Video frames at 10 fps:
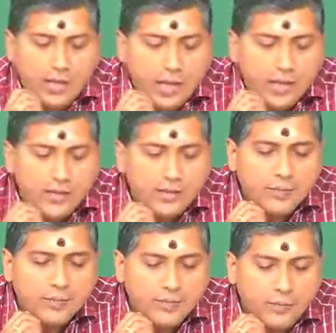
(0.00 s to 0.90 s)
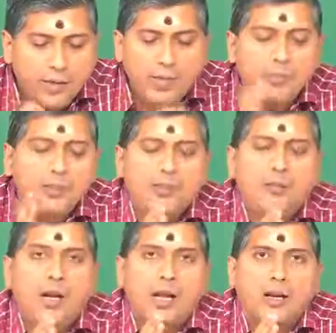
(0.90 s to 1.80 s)
is pretty much
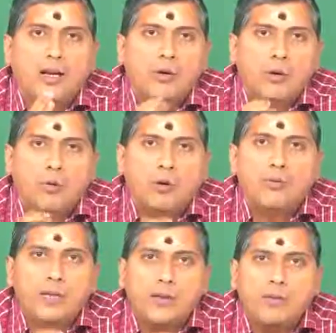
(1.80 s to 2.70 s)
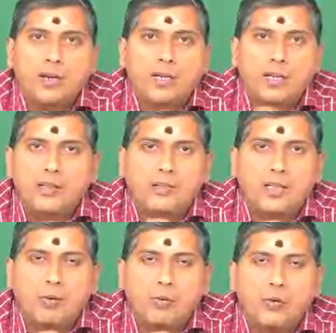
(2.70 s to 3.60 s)
similar to what we have learnt in
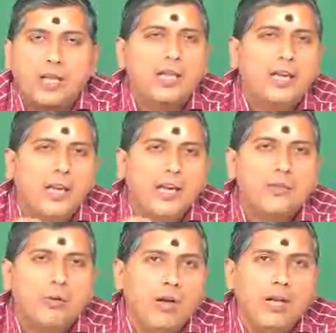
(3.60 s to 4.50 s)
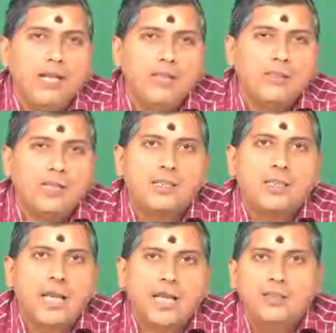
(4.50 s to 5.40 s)
CWT. It is only that
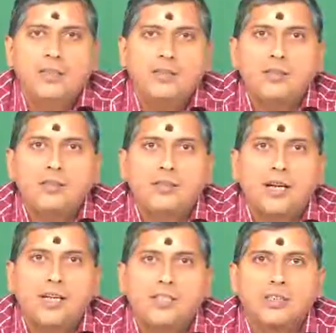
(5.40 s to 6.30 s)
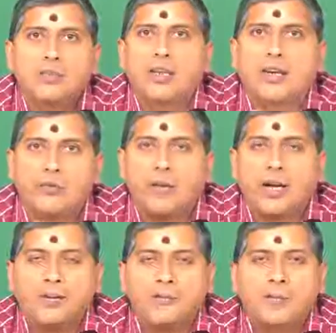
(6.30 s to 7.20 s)
the existence conditions are
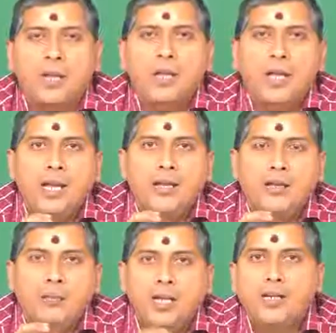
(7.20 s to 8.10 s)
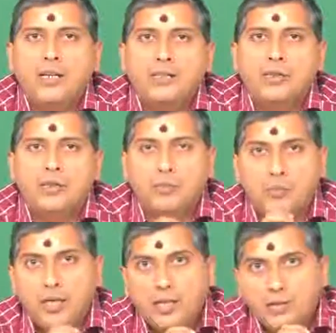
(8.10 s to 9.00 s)
different. In
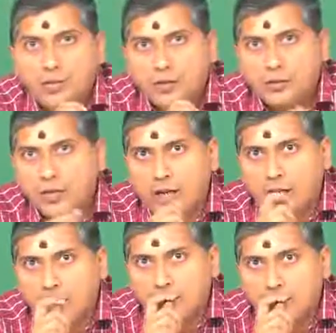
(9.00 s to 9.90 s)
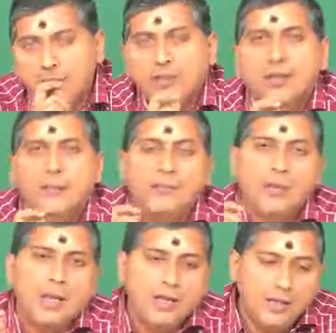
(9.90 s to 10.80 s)
multi-resolution analysis,
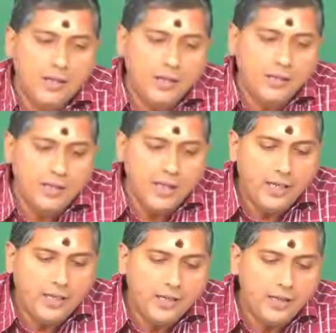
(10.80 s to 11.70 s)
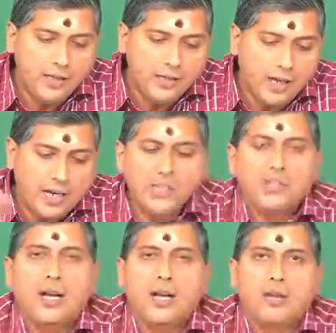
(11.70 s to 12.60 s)
there is an
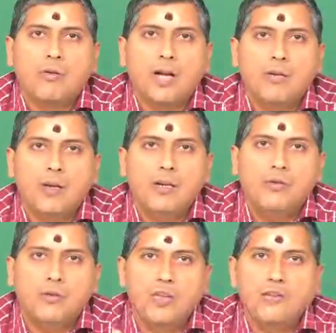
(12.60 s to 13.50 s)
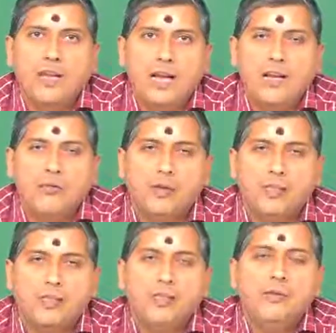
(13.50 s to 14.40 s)
additional requirement for the scaling
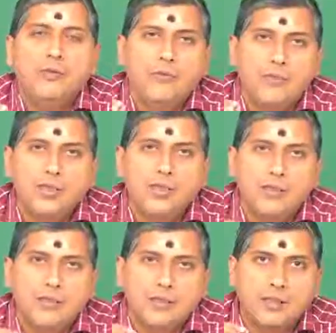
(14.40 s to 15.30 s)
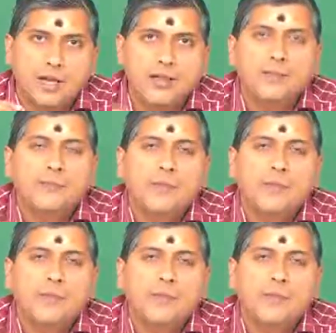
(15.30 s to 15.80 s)
function, which is that